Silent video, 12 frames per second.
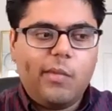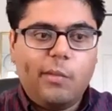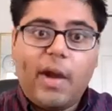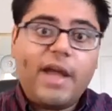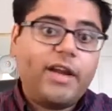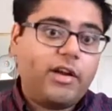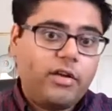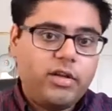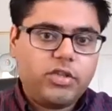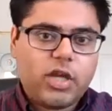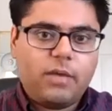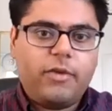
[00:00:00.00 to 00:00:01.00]
My
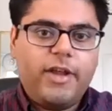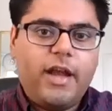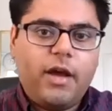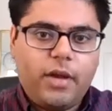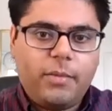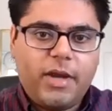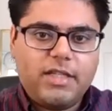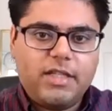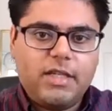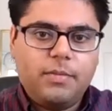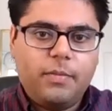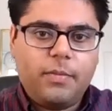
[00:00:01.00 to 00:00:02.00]
current job right now at
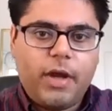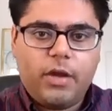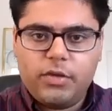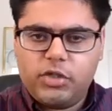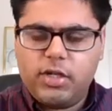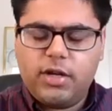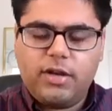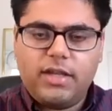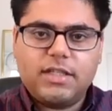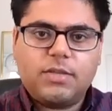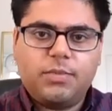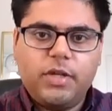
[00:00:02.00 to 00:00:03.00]
MIT Bioengineering
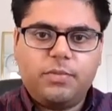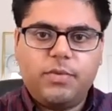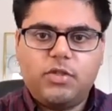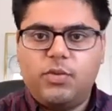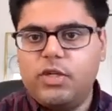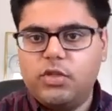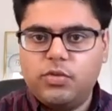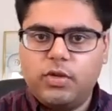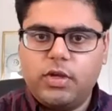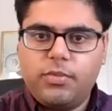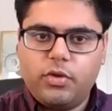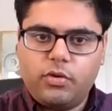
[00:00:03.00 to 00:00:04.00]
is split between
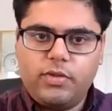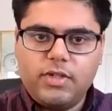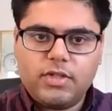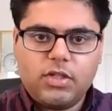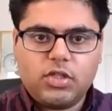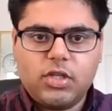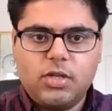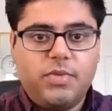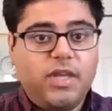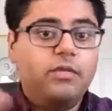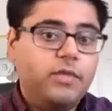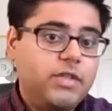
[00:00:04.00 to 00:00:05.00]
doing pure research and
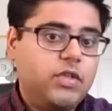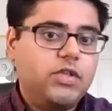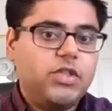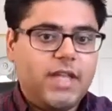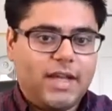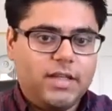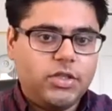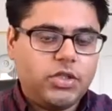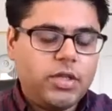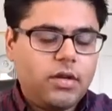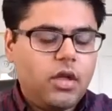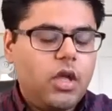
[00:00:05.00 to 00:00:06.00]
being a research
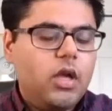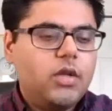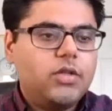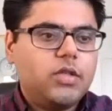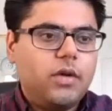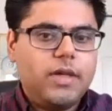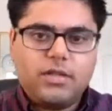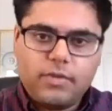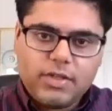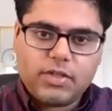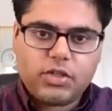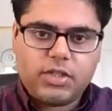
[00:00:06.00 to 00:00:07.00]
technician. So as a
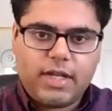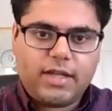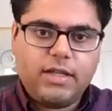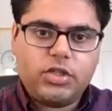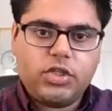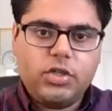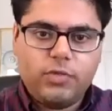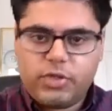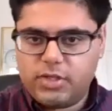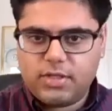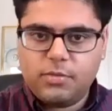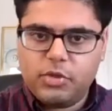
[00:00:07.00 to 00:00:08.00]
research technician, which
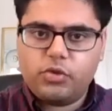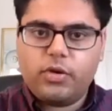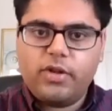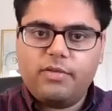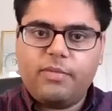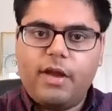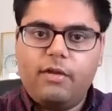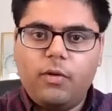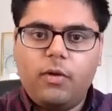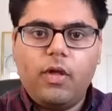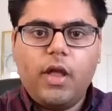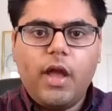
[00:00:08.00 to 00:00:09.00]
is the majority of my
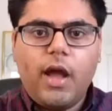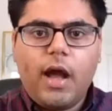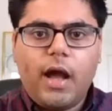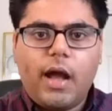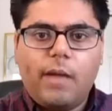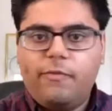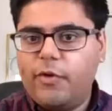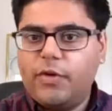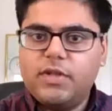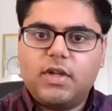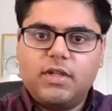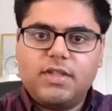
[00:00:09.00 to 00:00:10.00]
role, I'm
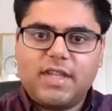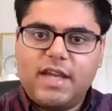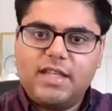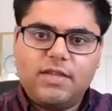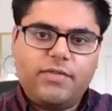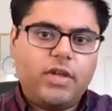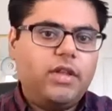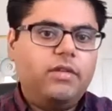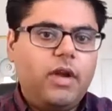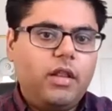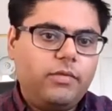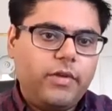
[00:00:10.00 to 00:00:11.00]
focused on scientifically
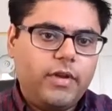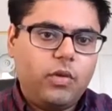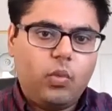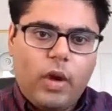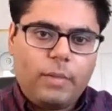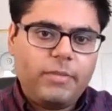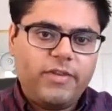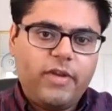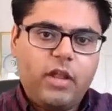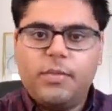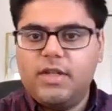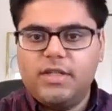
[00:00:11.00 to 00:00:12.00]
relevant web
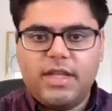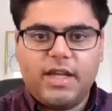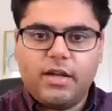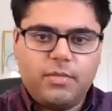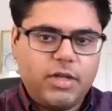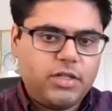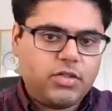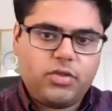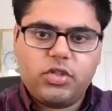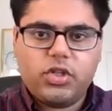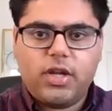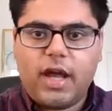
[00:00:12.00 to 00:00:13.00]
development, data
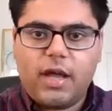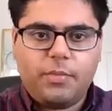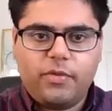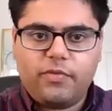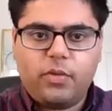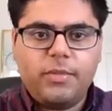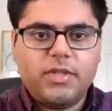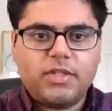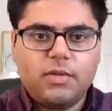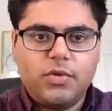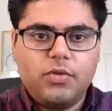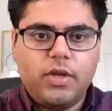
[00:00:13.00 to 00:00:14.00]
administration, high performance
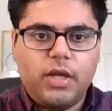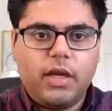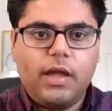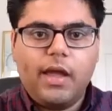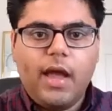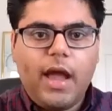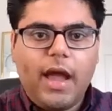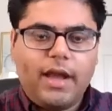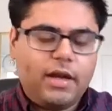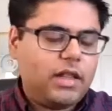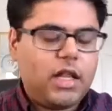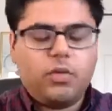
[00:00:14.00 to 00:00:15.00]
computing,
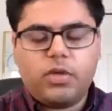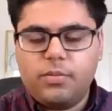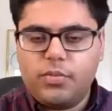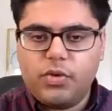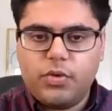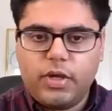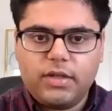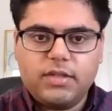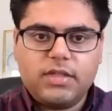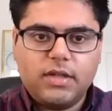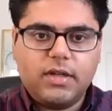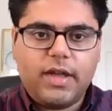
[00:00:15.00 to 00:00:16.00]
and cloud computing
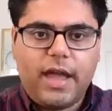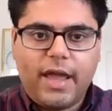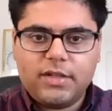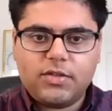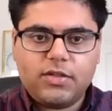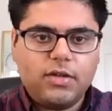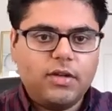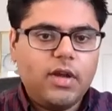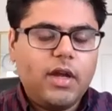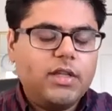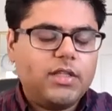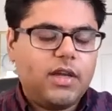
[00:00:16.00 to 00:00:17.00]
to answer
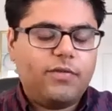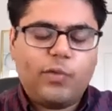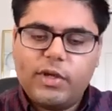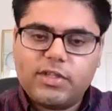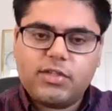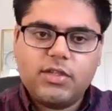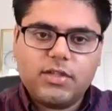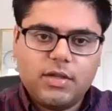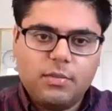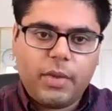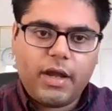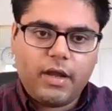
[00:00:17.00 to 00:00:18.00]
tough questions
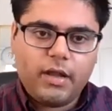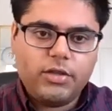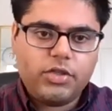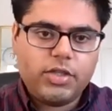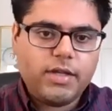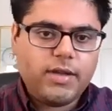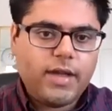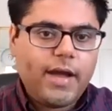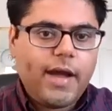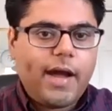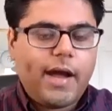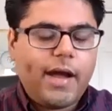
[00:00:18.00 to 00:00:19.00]
in biology.
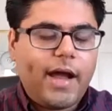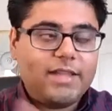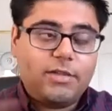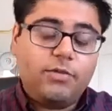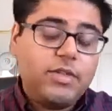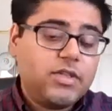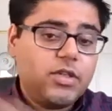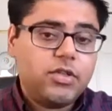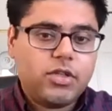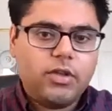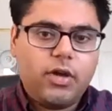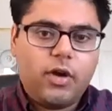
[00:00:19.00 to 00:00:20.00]
As a
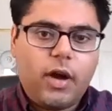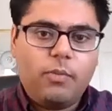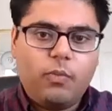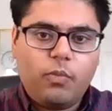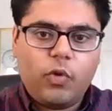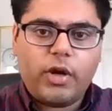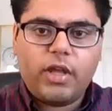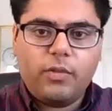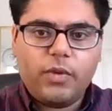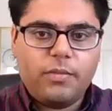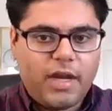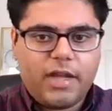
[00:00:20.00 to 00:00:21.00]
researcher, though, I'm working
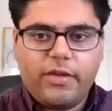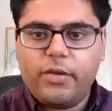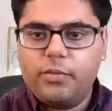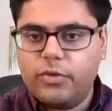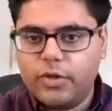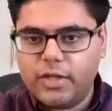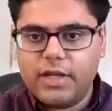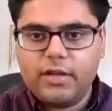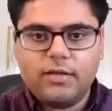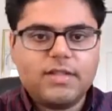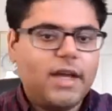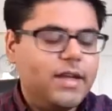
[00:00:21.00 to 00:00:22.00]
with many other
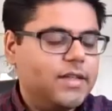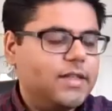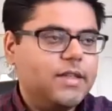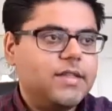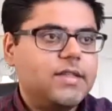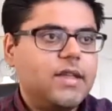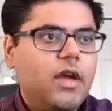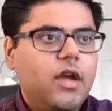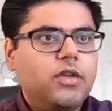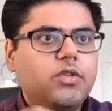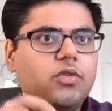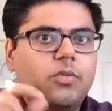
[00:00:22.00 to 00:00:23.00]
brilliant scientists
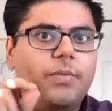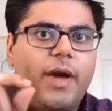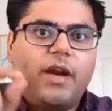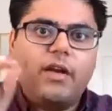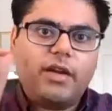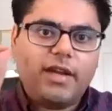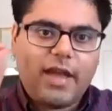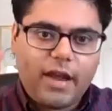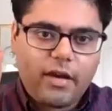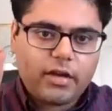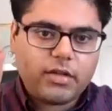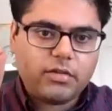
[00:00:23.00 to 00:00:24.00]
to better
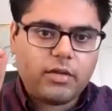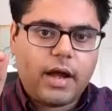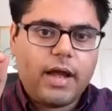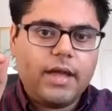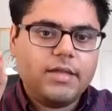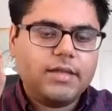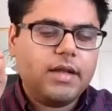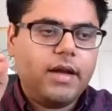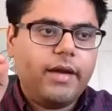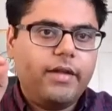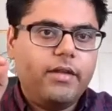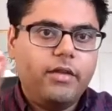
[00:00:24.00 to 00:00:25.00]
characterize
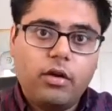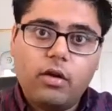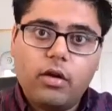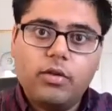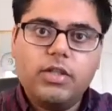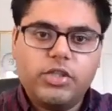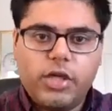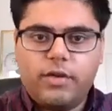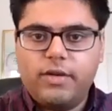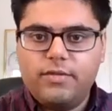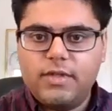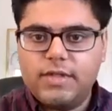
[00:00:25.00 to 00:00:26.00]

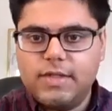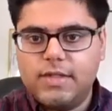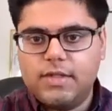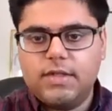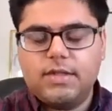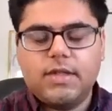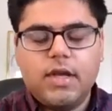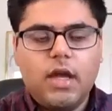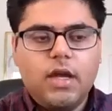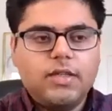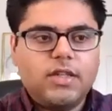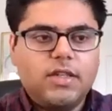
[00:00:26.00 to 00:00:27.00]
neurodegenerative diseases
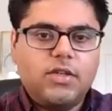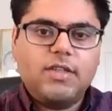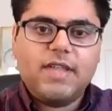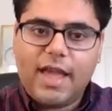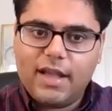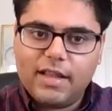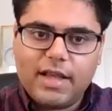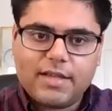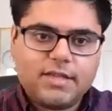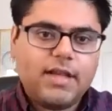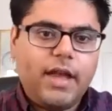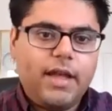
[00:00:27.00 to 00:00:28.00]
such as
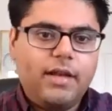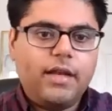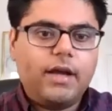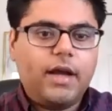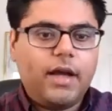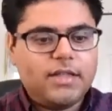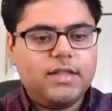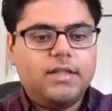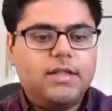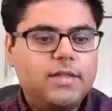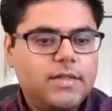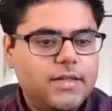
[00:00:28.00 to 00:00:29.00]
ALS and
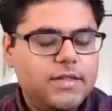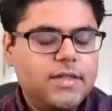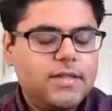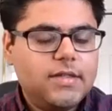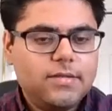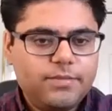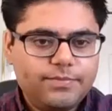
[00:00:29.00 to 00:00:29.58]
Huntington's disease.